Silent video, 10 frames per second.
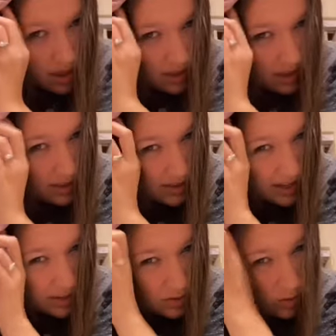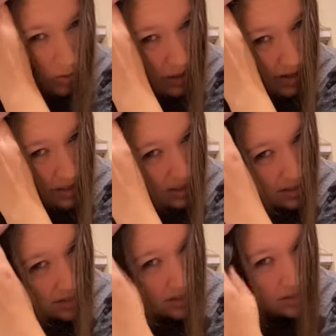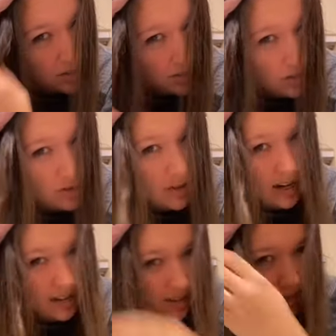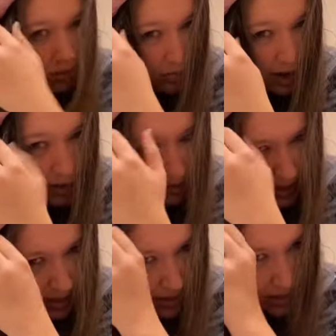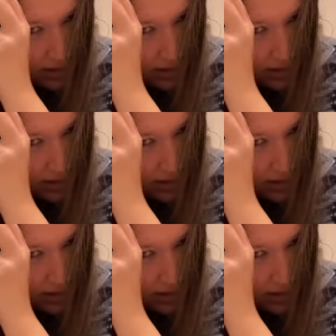and then like twist strands around it.